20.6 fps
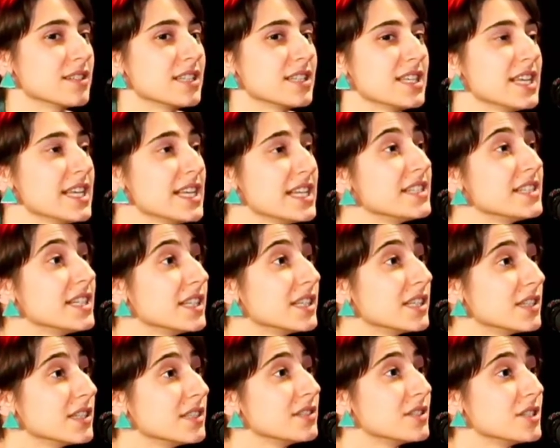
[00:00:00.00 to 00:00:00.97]
easy
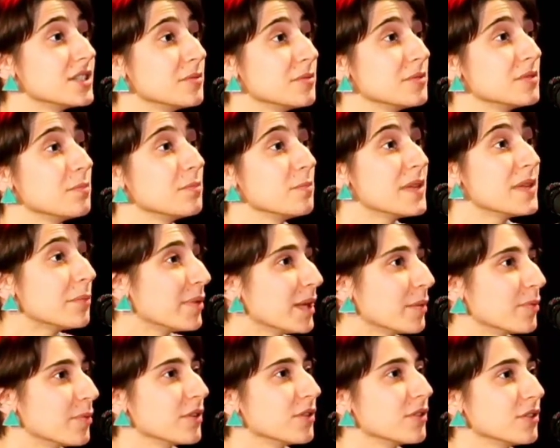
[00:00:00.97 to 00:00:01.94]
to meet
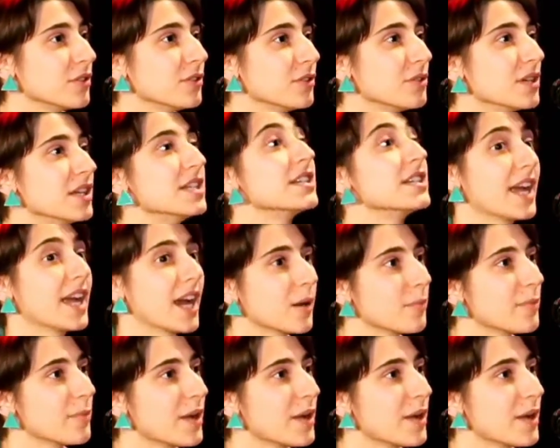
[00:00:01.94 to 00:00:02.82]
people who care about each